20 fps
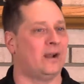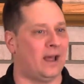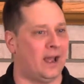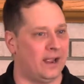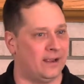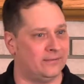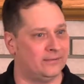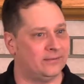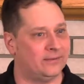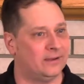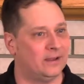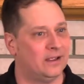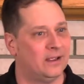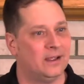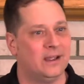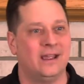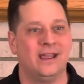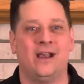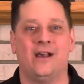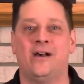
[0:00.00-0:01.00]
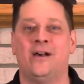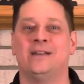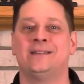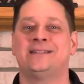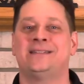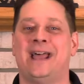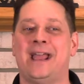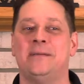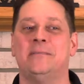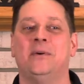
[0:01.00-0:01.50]
lives
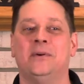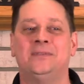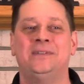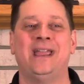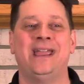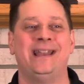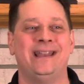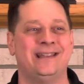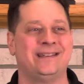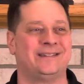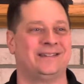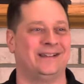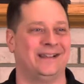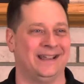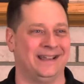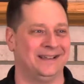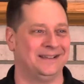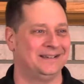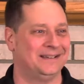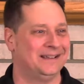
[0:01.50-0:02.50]
simultaneously.